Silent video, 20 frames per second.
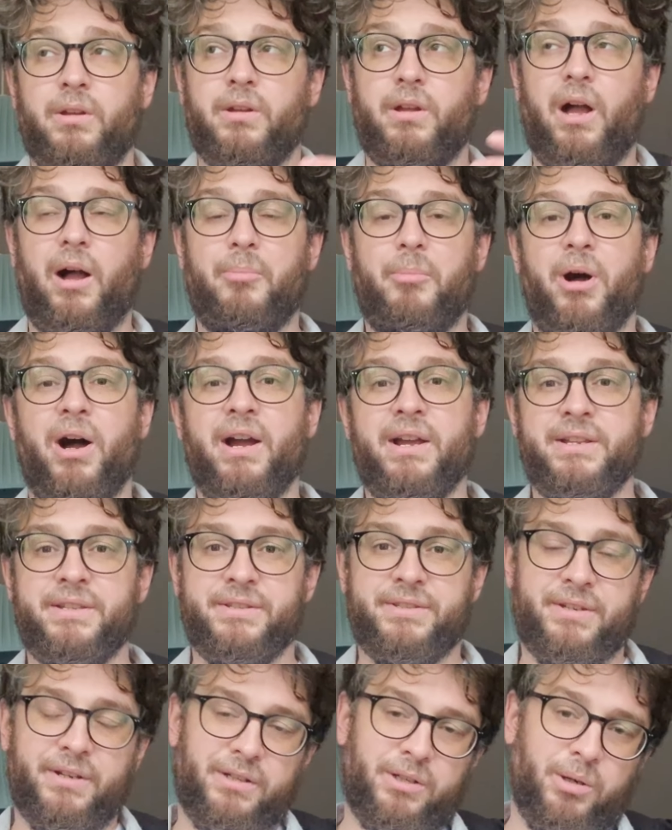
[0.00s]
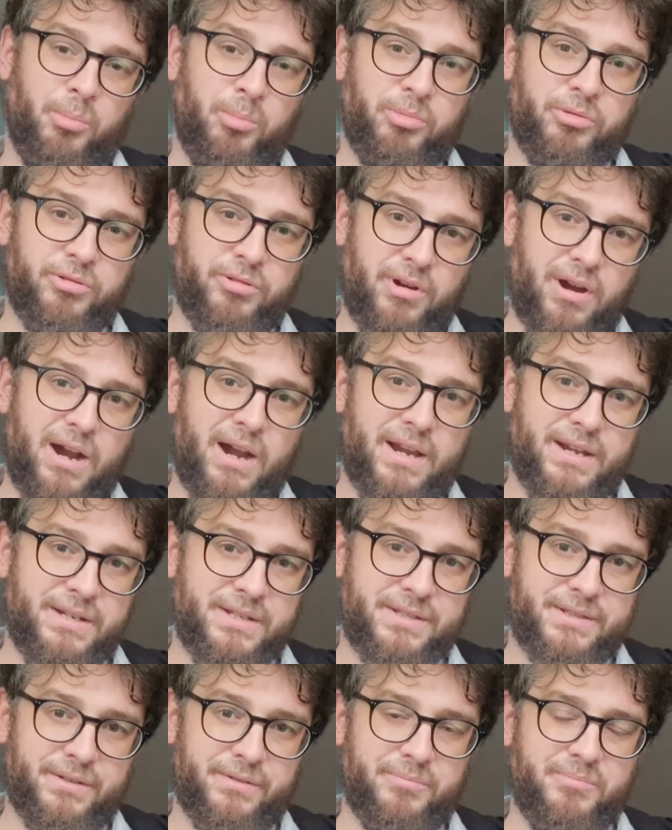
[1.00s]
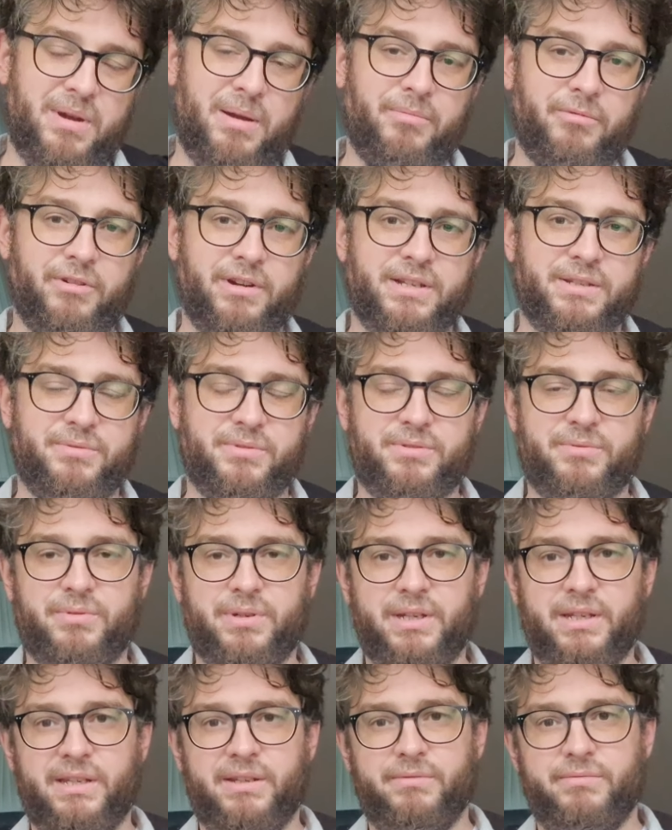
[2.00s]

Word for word: our minds are comprised of memories which we